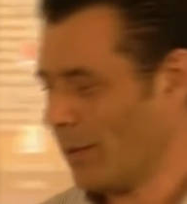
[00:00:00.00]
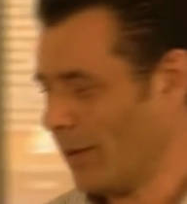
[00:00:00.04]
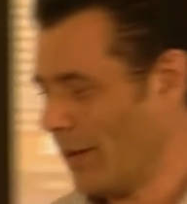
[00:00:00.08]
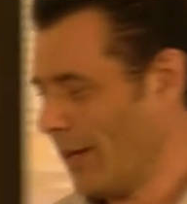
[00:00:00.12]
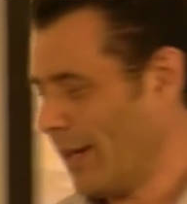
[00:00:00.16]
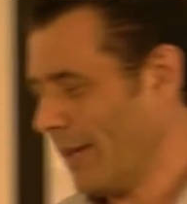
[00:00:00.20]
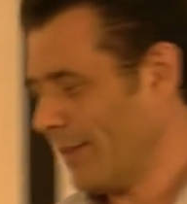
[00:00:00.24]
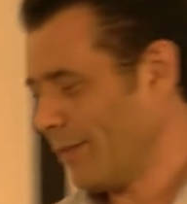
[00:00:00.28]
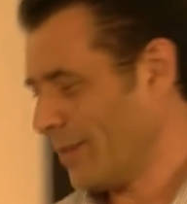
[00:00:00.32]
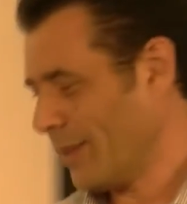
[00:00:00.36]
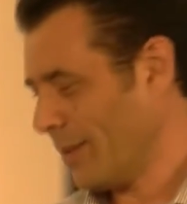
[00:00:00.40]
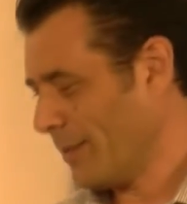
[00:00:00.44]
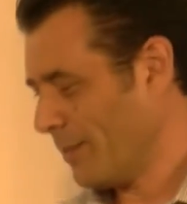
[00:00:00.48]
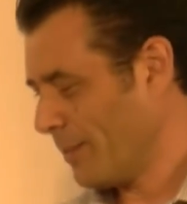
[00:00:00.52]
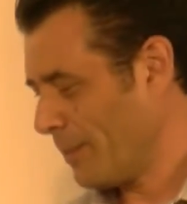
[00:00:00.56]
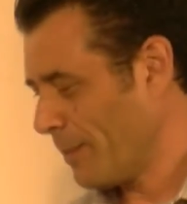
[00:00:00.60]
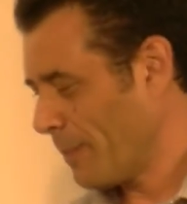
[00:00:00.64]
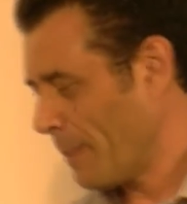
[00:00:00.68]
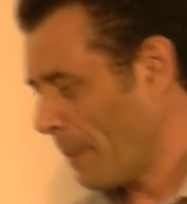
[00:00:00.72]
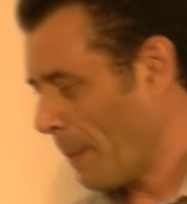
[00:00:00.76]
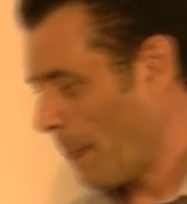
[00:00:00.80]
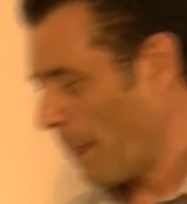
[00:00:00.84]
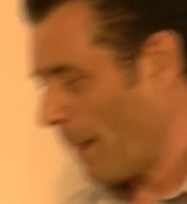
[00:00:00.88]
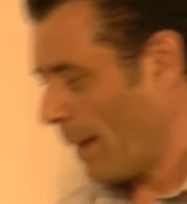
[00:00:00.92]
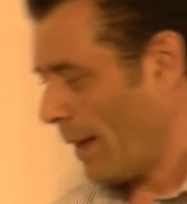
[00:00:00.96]
we're after.
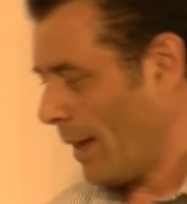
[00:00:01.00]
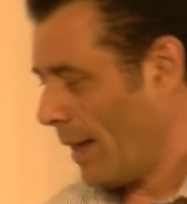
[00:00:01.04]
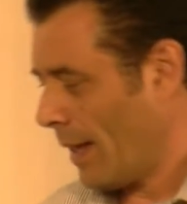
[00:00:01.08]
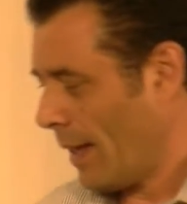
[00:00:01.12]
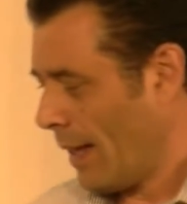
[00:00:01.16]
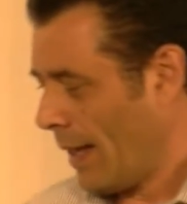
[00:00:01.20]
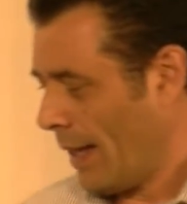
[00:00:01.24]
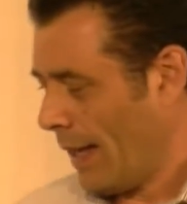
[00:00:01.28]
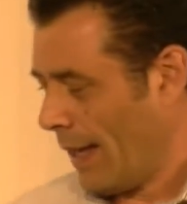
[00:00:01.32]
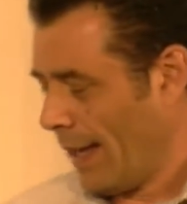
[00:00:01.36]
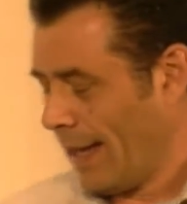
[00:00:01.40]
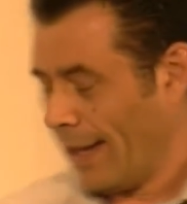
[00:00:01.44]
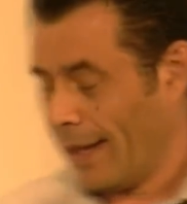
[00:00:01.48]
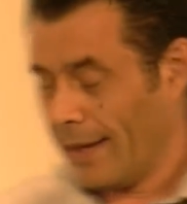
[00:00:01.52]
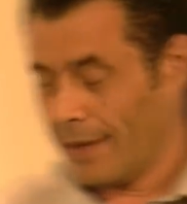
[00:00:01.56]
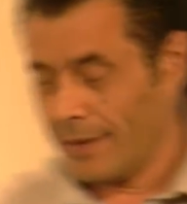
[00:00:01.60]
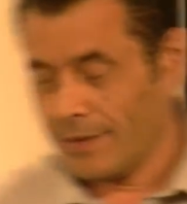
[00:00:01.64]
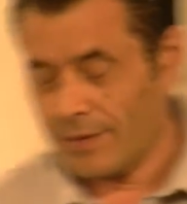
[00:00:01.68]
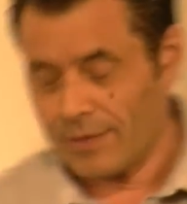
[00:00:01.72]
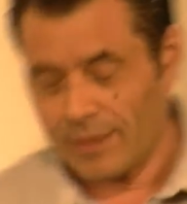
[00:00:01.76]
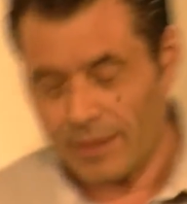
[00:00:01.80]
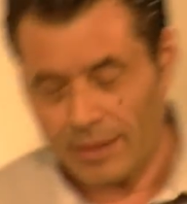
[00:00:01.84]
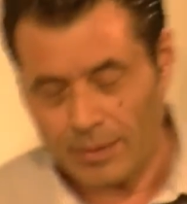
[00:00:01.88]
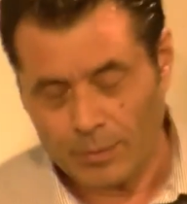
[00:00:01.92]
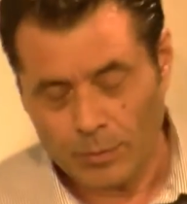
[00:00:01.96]

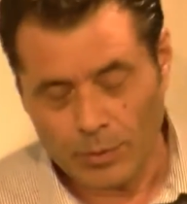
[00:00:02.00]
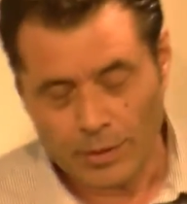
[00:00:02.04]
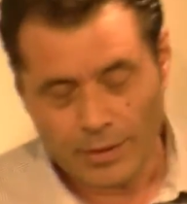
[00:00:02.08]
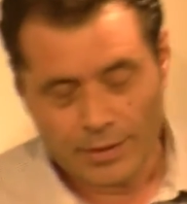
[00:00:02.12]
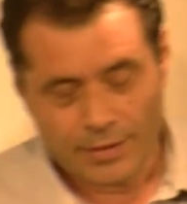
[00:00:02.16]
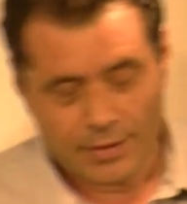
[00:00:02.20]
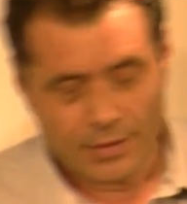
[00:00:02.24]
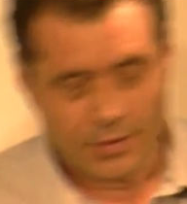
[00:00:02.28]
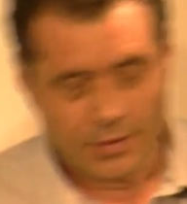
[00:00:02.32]
And what does